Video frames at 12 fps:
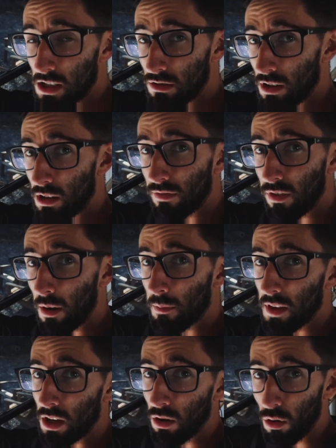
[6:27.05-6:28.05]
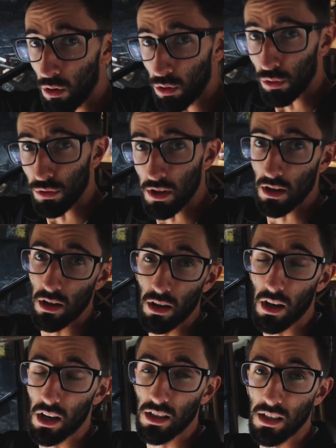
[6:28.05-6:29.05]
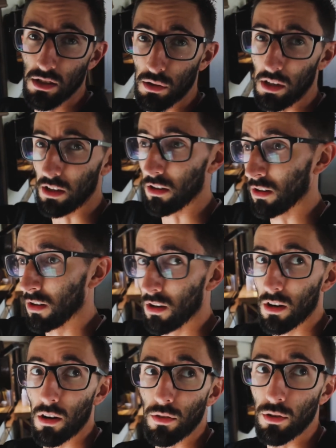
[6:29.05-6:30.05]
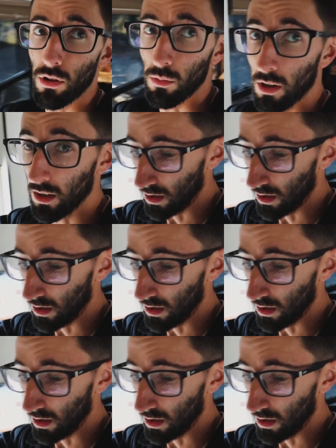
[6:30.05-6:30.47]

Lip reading: screen from the old diesel heater. The new one